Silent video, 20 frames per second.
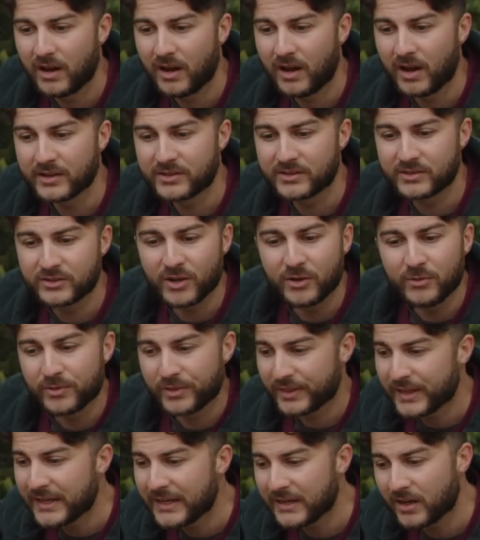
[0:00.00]
I don't
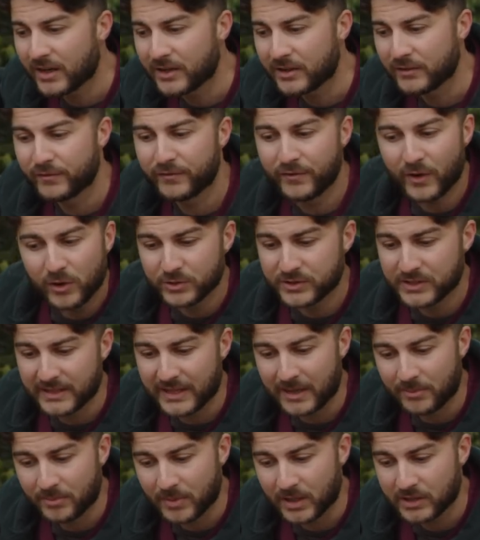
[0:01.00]
think I can fault it
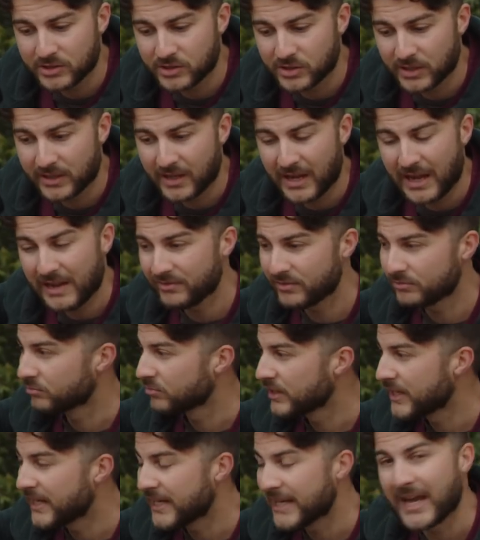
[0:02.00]
that much, and I haven't
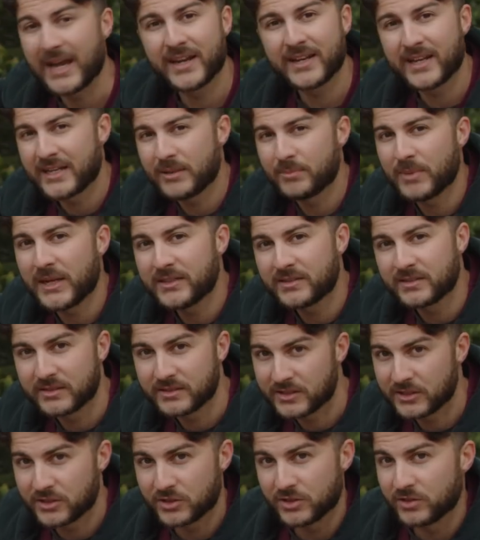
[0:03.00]
really had any
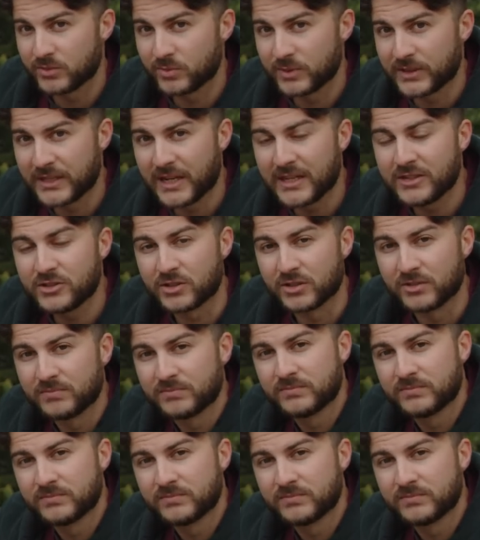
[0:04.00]
maintenance issues with the engine.